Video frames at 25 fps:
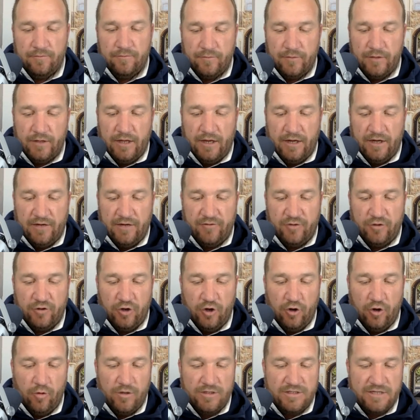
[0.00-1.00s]
and if you
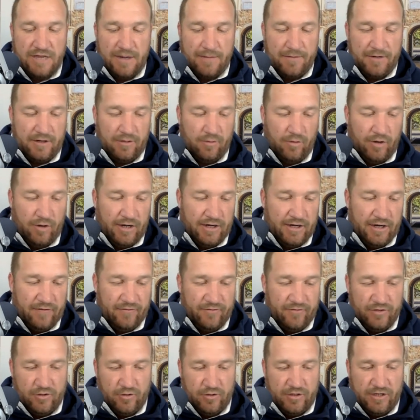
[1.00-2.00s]
know what's happening well enough
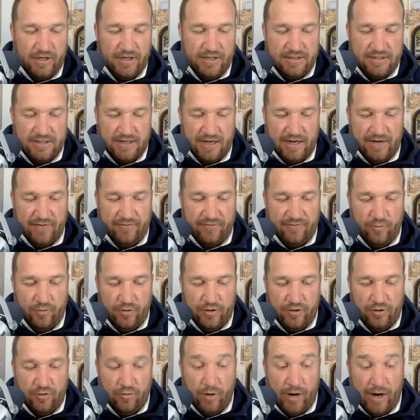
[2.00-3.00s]
in your kid's life or in
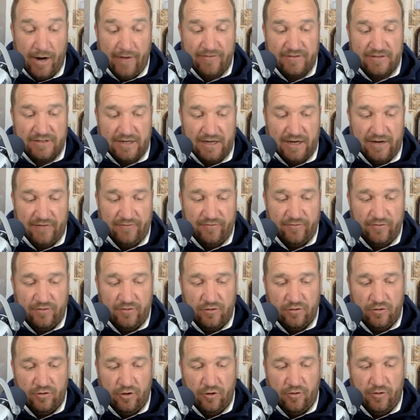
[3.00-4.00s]
your wife's life,
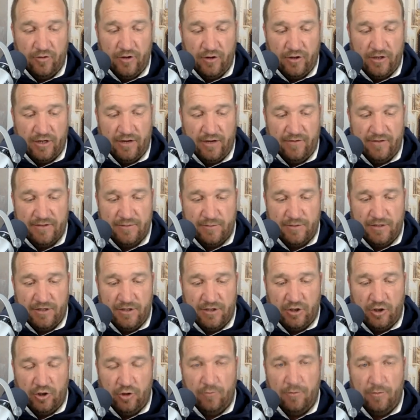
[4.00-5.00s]
you know that, okay, there's been
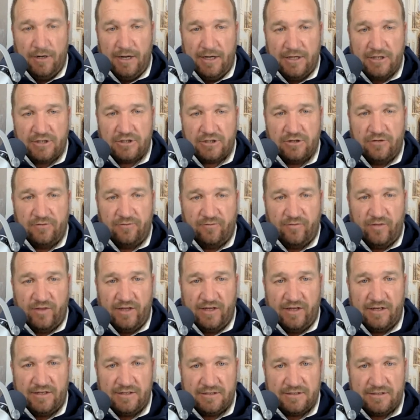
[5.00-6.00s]
accumulation of
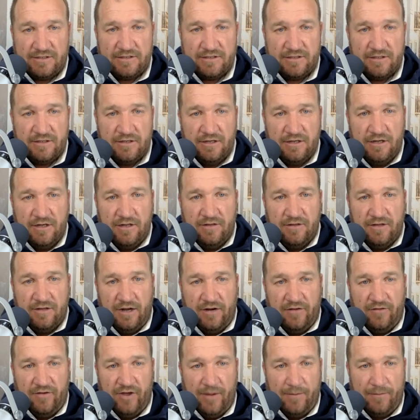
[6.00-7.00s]
things that
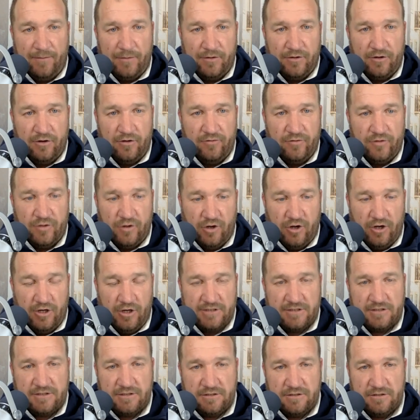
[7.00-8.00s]
have happened over the
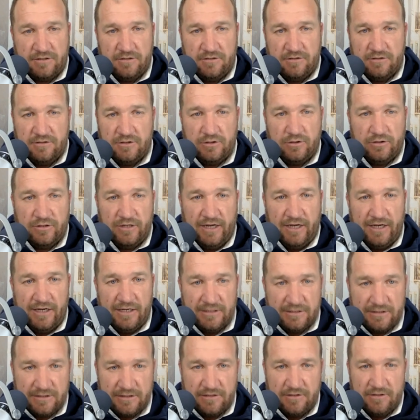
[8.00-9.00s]
last two
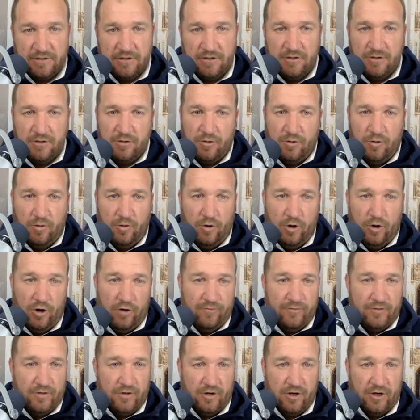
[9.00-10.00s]
days or
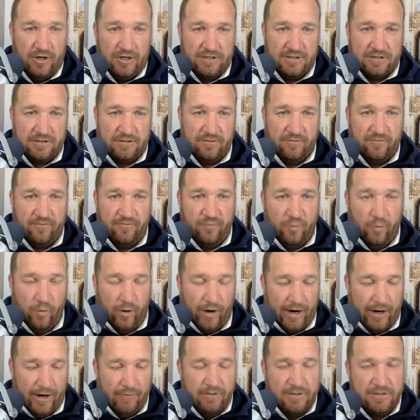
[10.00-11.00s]
over the last four
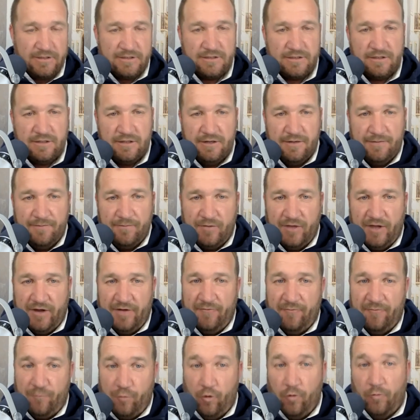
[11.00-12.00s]
hours that
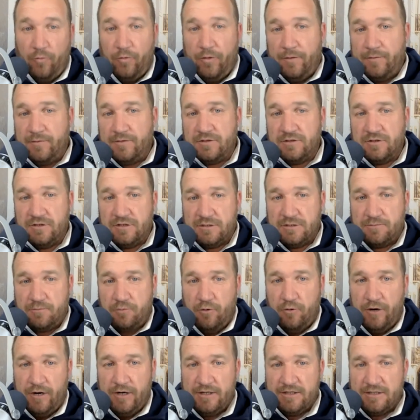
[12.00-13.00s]
have brought them to this
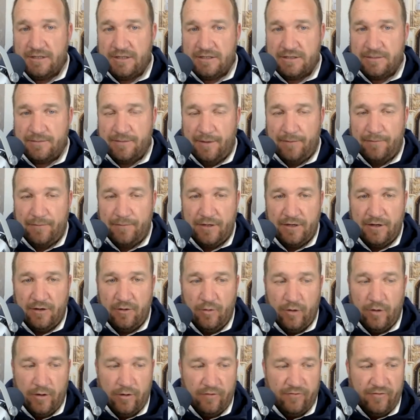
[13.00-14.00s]
point, And it's about being
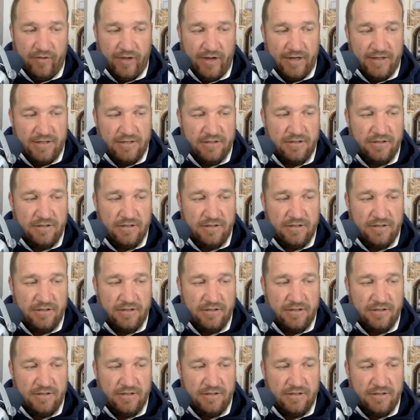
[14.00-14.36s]
aware of that.